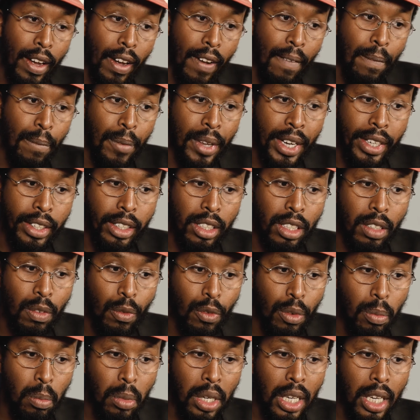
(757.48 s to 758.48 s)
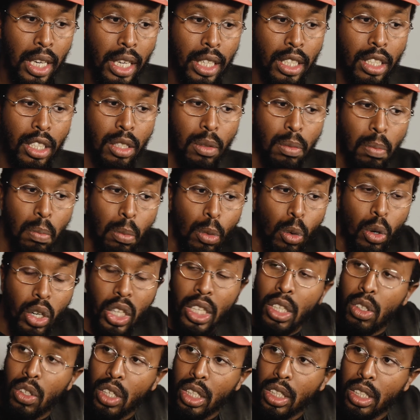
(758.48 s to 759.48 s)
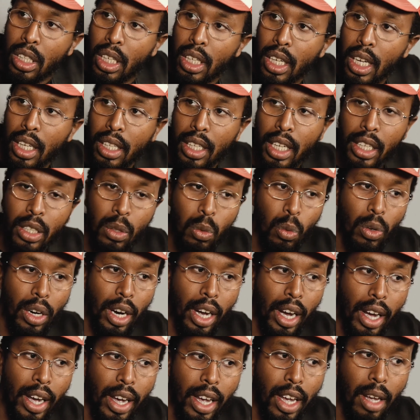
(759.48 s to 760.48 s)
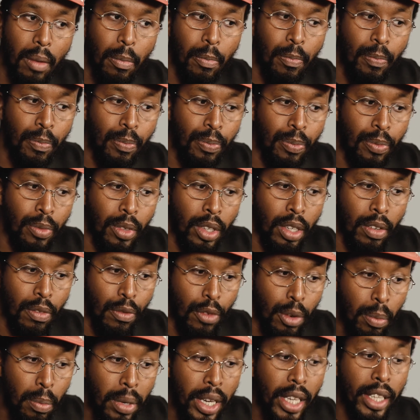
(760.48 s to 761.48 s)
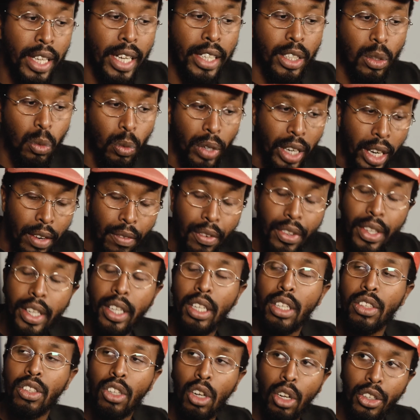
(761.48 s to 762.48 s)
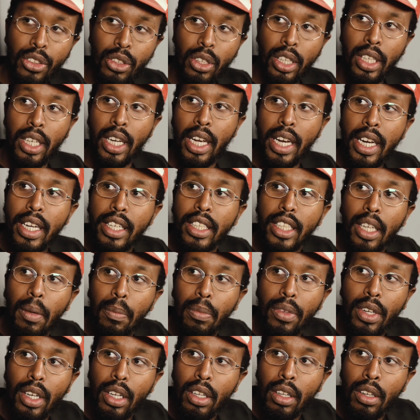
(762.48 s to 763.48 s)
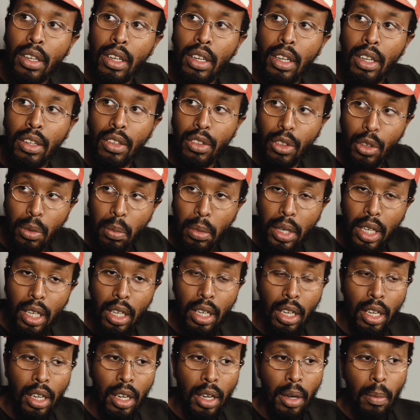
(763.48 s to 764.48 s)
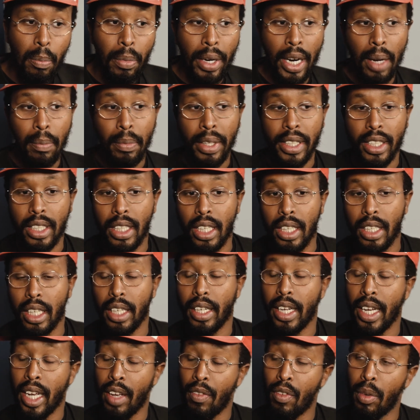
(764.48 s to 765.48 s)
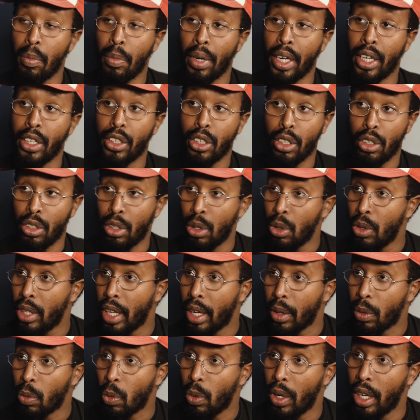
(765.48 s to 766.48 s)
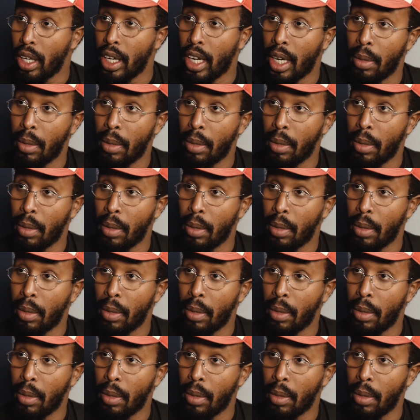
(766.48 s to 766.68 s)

And that's, for me, it's more interesting. And that's where I am. For me, that's when everything is also getting something to me. But I'm not saying that everybody should do that way.